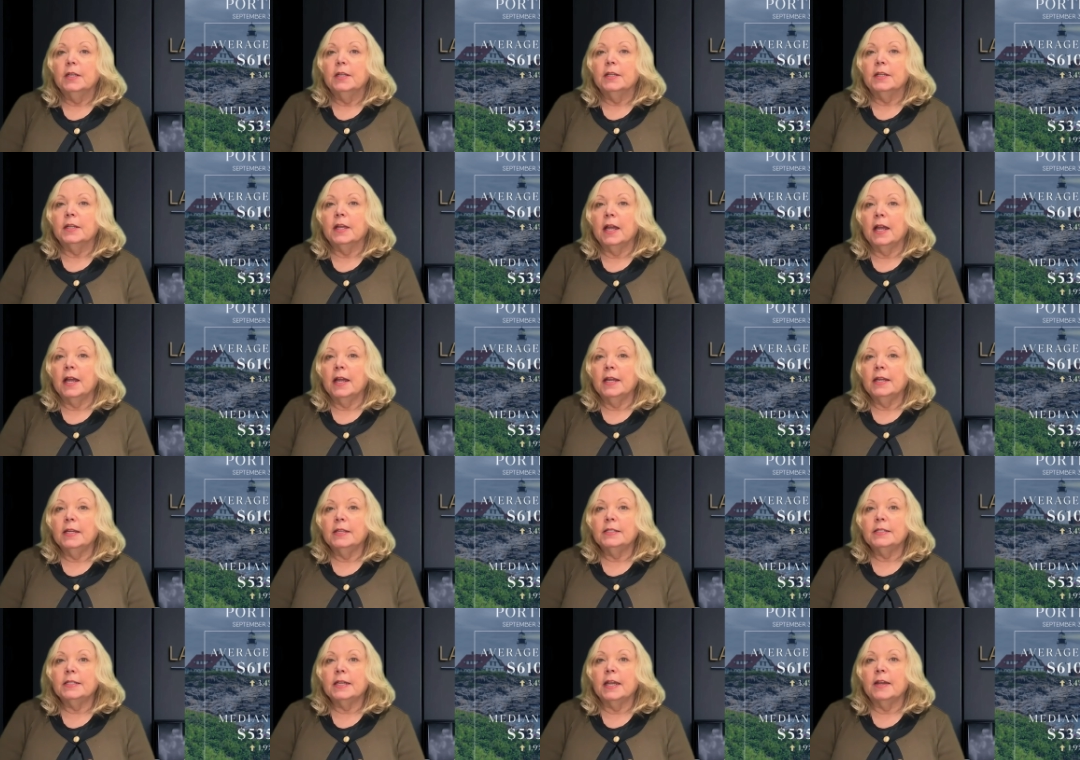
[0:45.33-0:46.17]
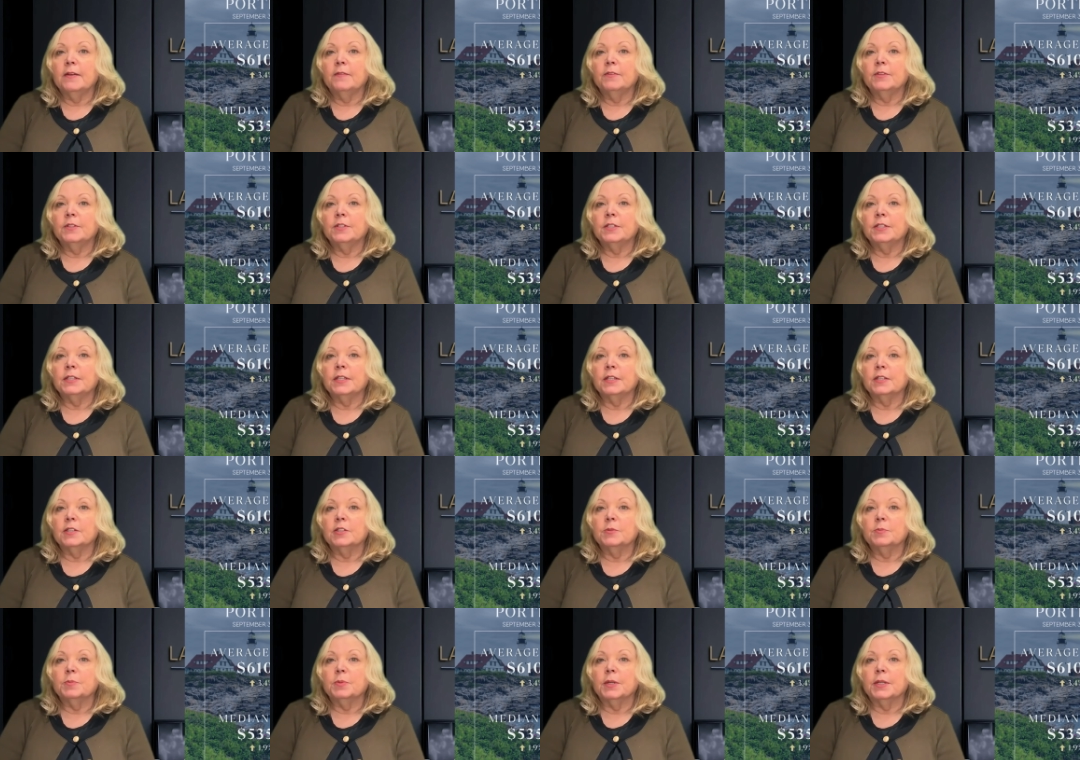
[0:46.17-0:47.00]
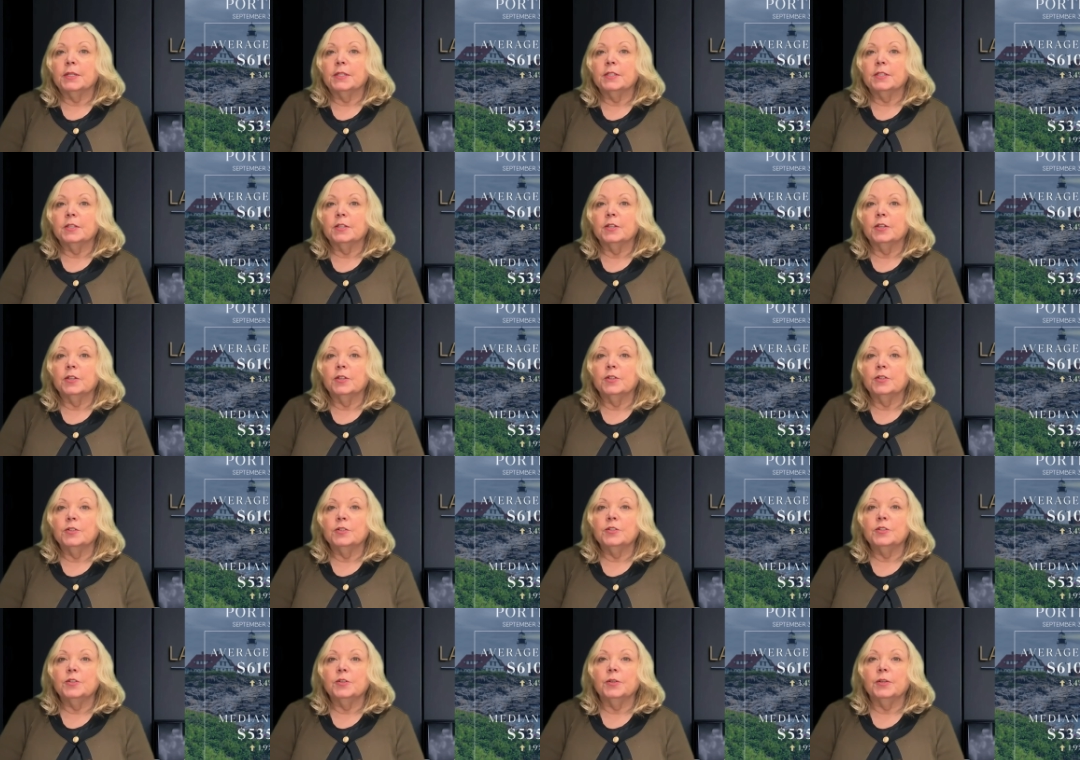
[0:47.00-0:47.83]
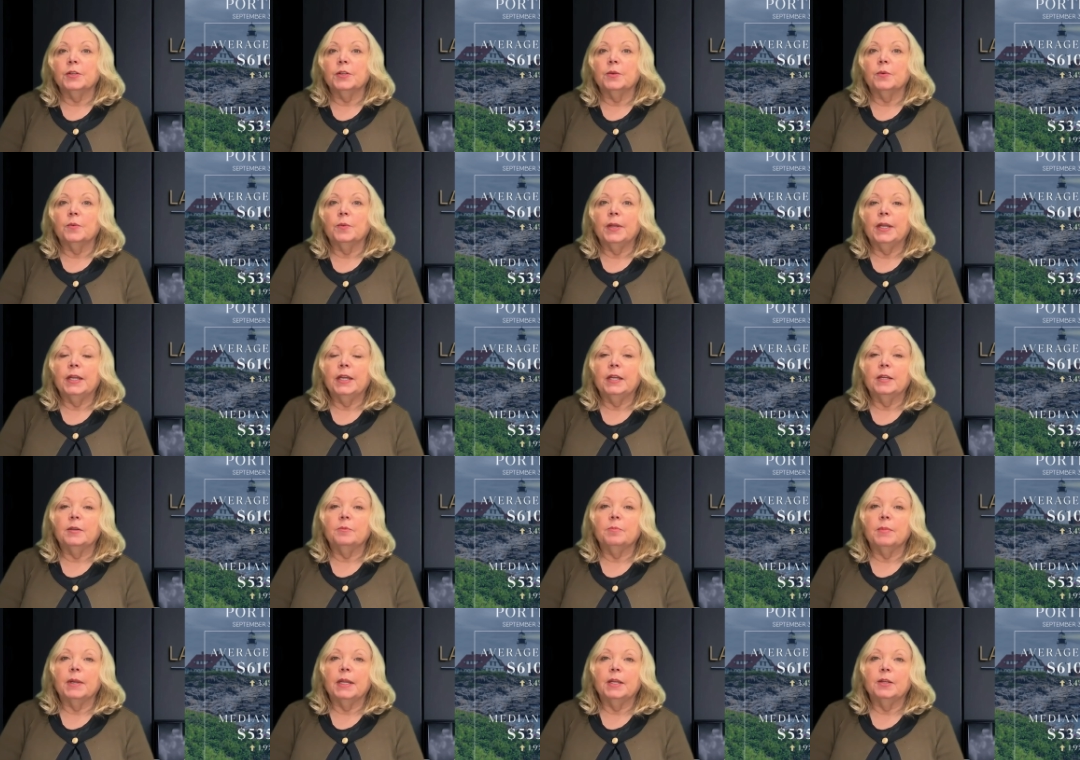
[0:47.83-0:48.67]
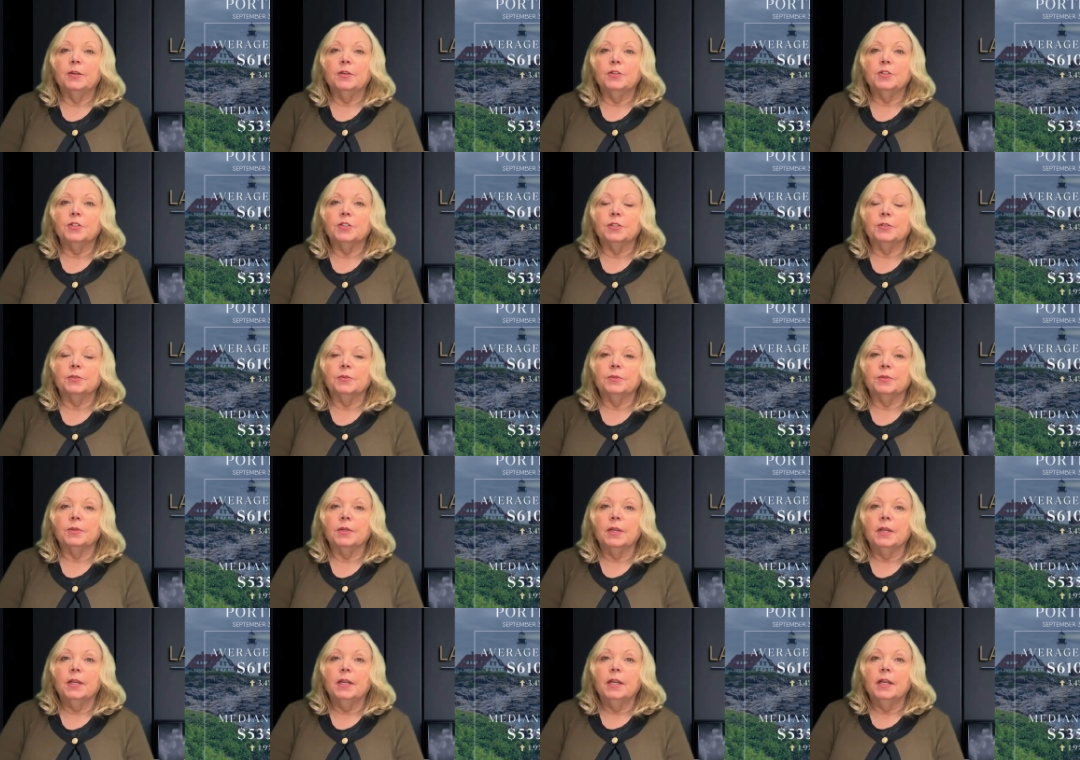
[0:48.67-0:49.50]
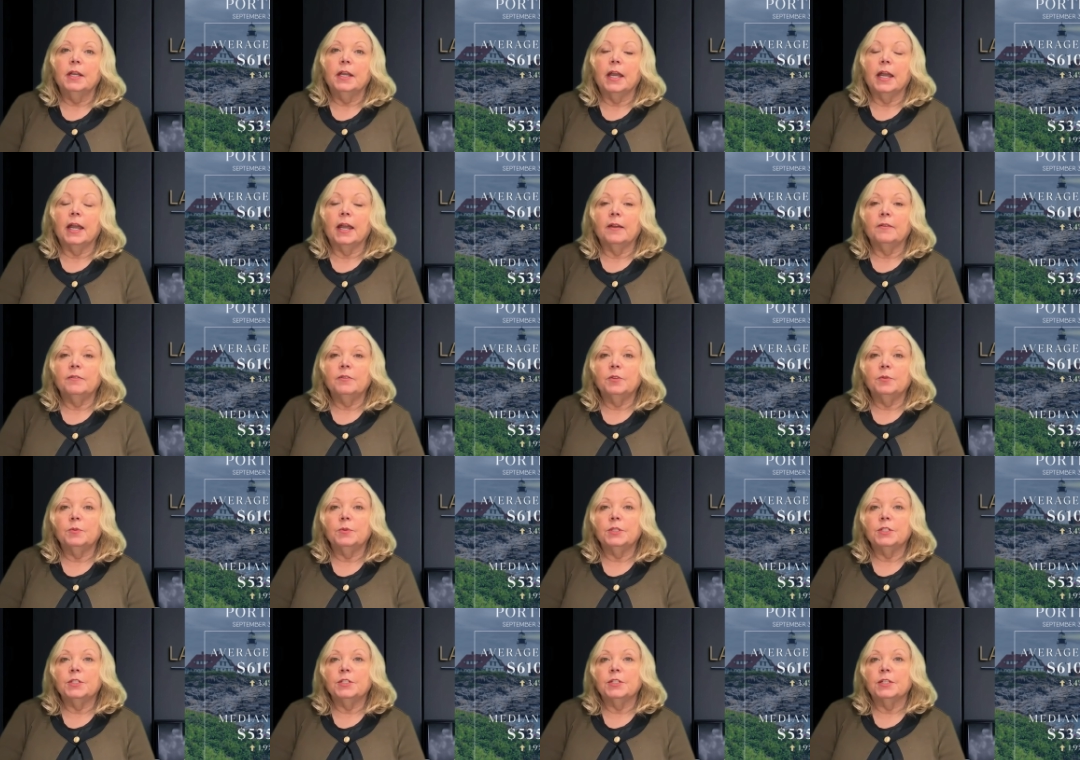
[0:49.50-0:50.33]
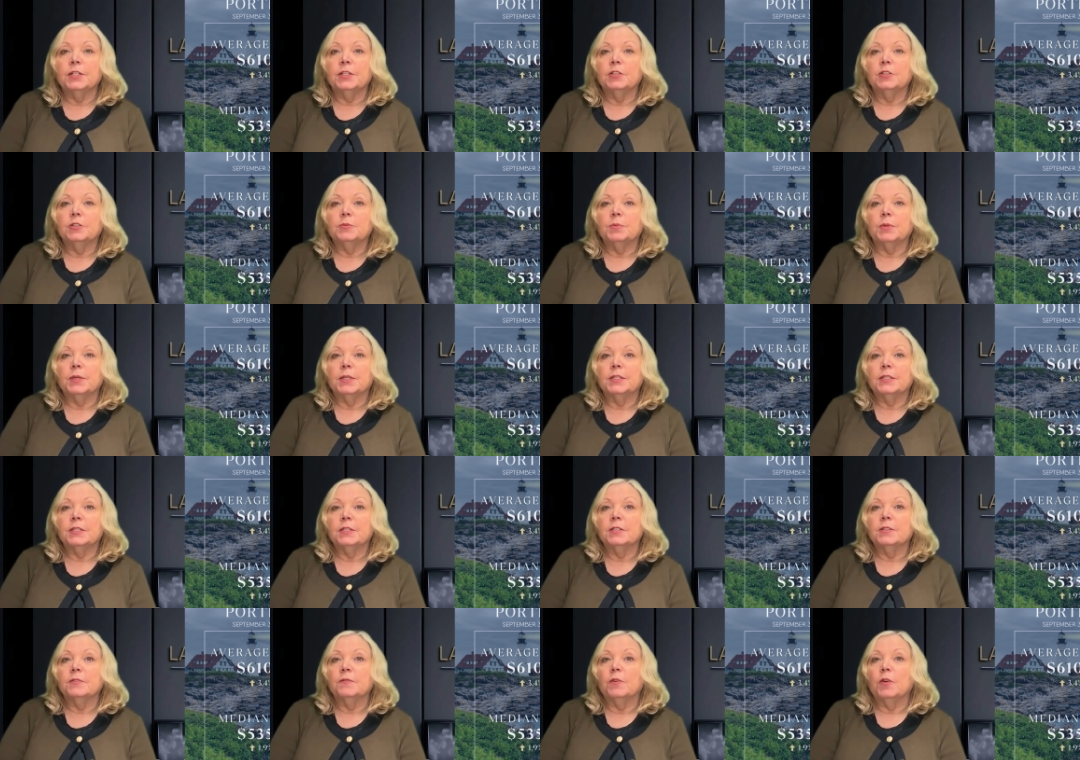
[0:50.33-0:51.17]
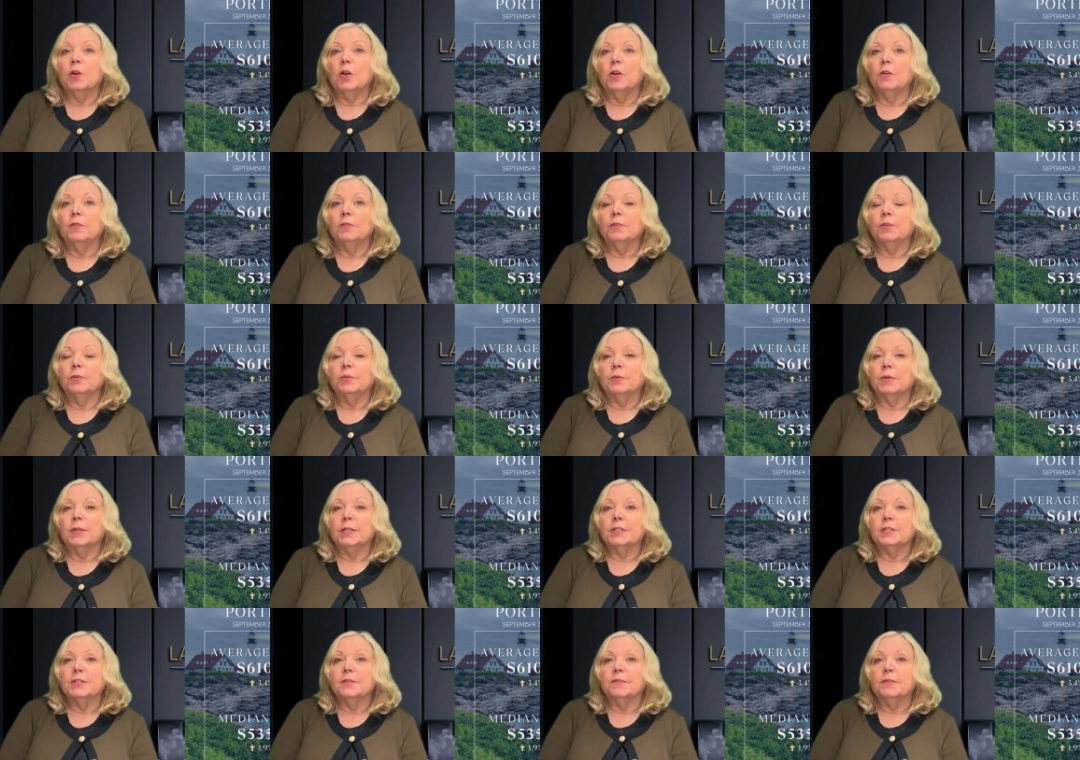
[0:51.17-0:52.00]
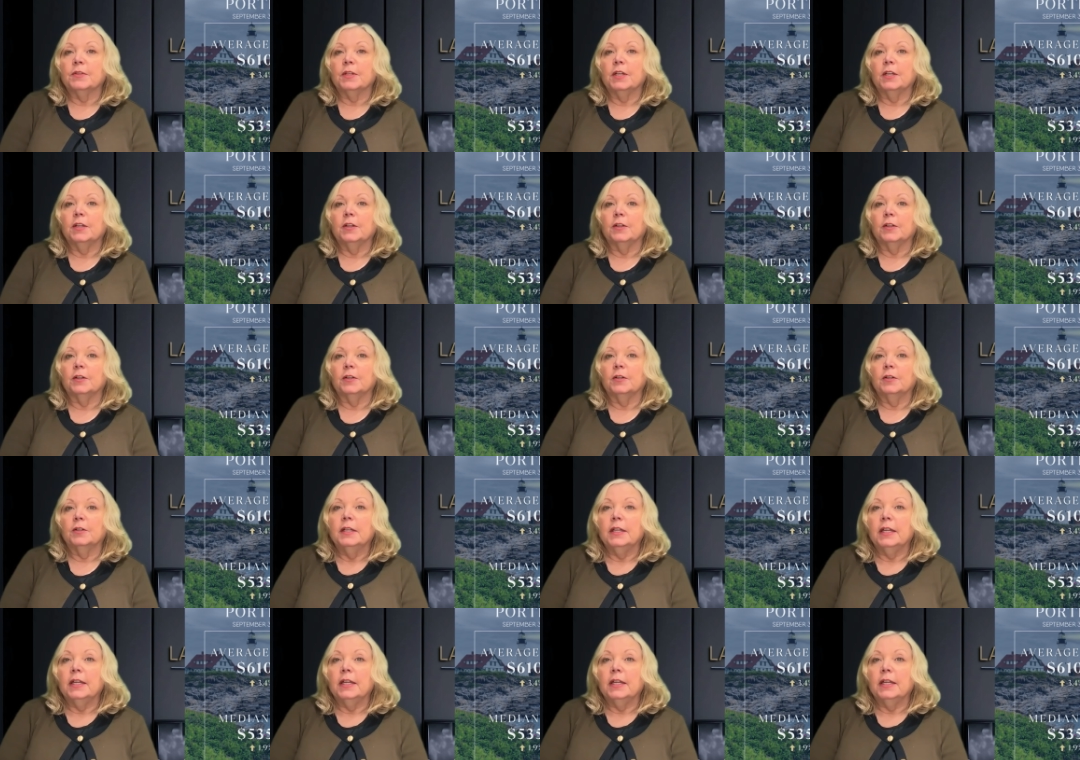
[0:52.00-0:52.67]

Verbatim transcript: the highest average sales price occurs during a week in May or June, after which sales prices fall for the rest of the year.